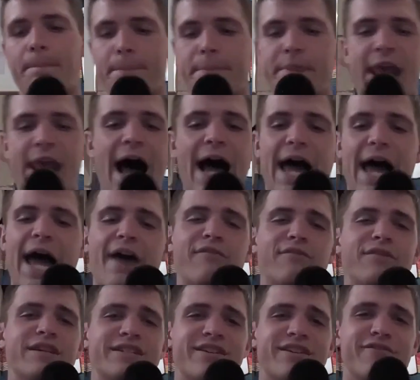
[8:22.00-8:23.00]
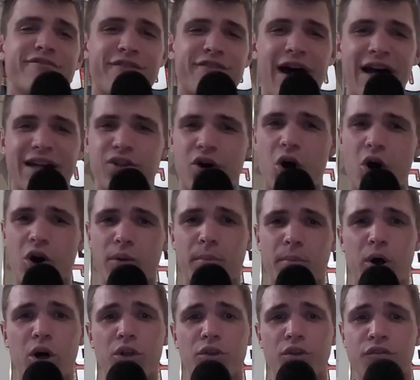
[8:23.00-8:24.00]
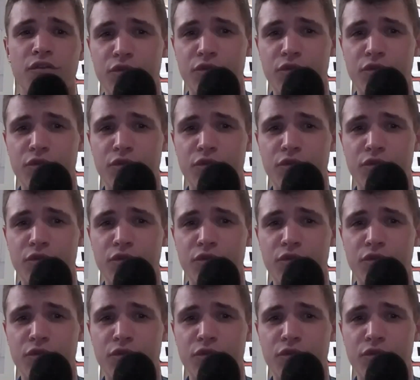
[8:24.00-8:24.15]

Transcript: not have this affect Harbaugh in the